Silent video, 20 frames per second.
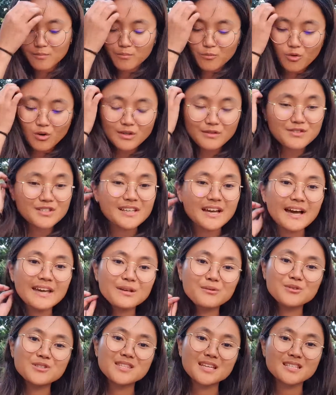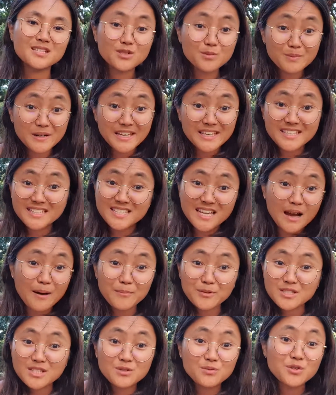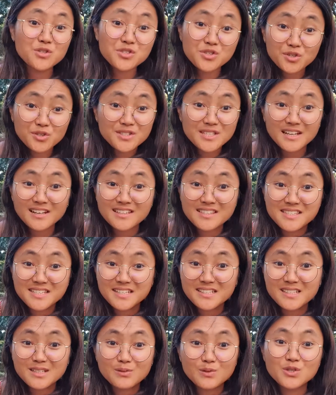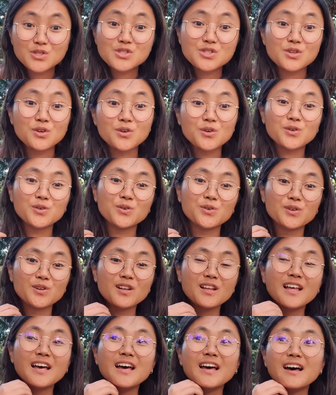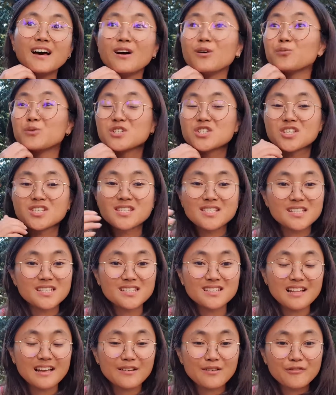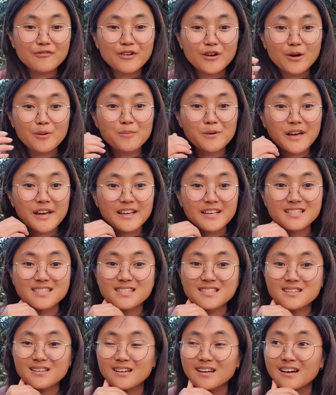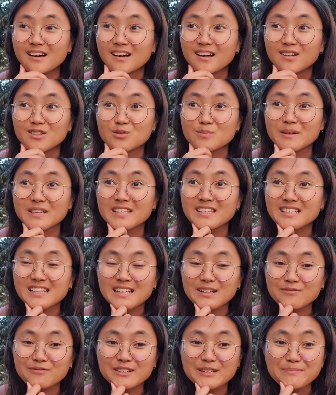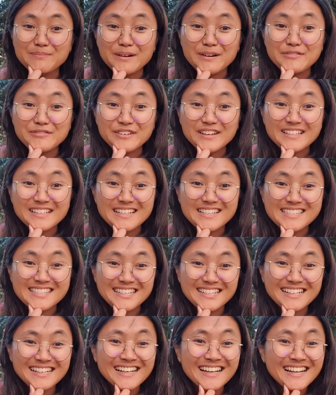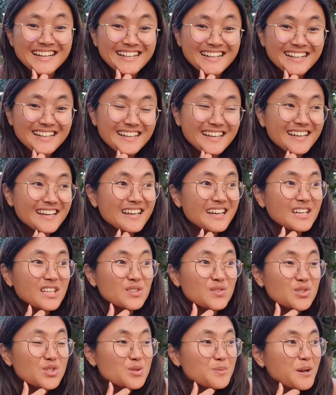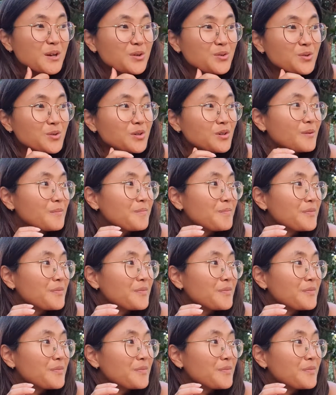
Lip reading: one of the guys was starting to play guitar, but it was so talented. It was so cool. We just needed like a fireplace to make it like really perfect, I think. It was super cool.